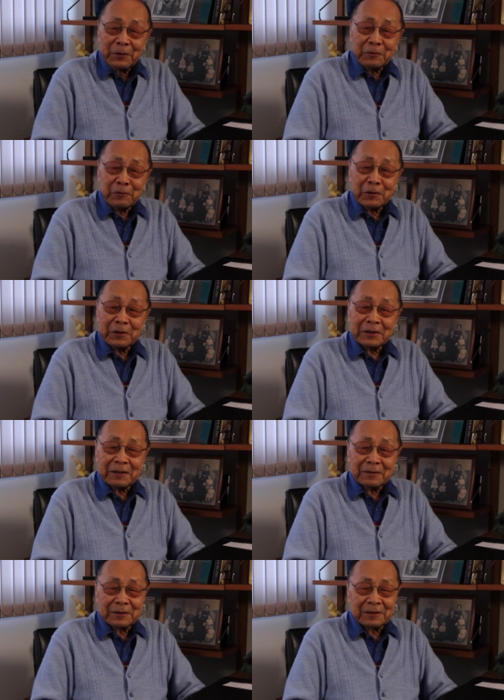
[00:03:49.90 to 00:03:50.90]
very
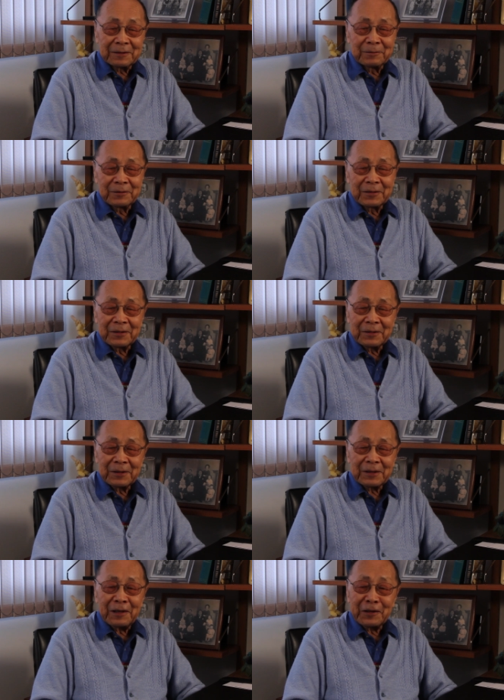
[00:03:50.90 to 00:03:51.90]

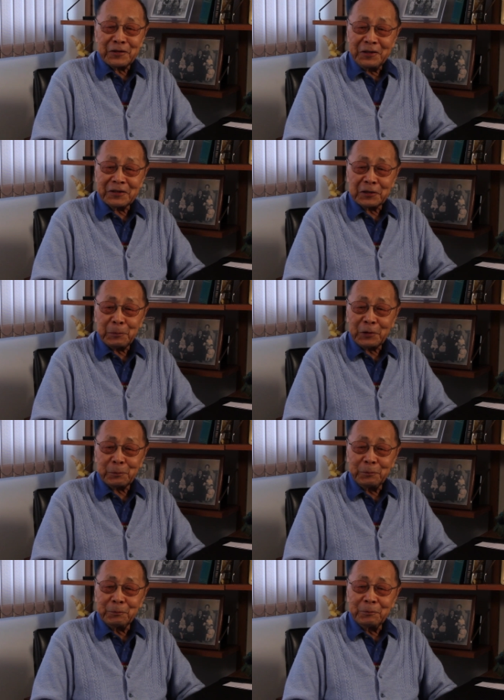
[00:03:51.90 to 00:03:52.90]
conscientious about
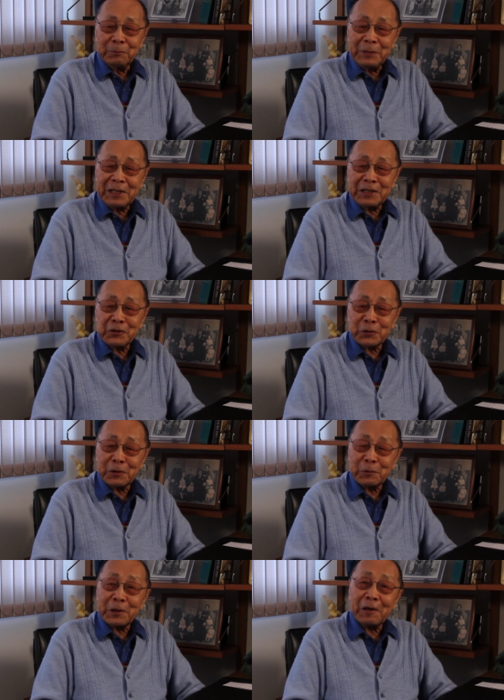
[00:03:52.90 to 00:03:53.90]
making sure
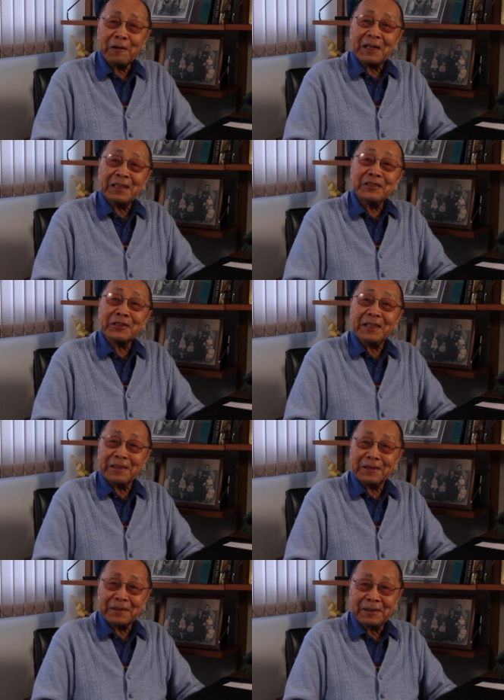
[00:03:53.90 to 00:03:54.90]
that we're all
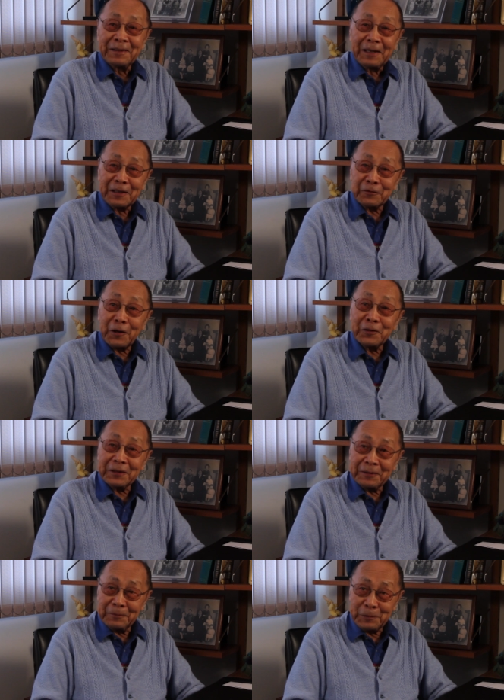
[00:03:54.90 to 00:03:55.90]
educated as far as
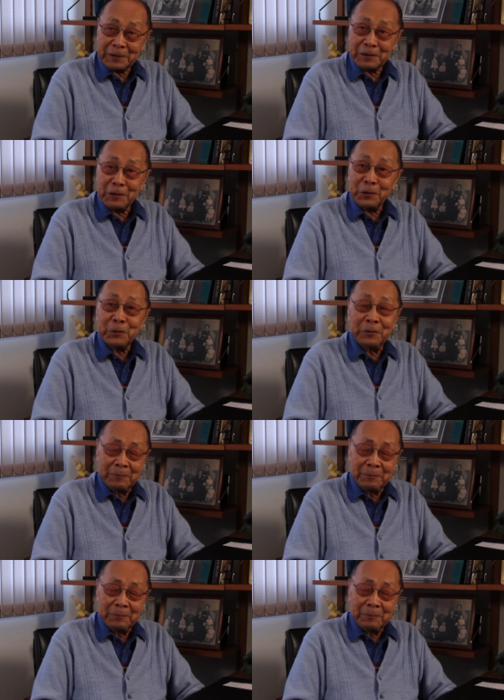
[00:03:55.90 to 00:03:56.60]
we could go.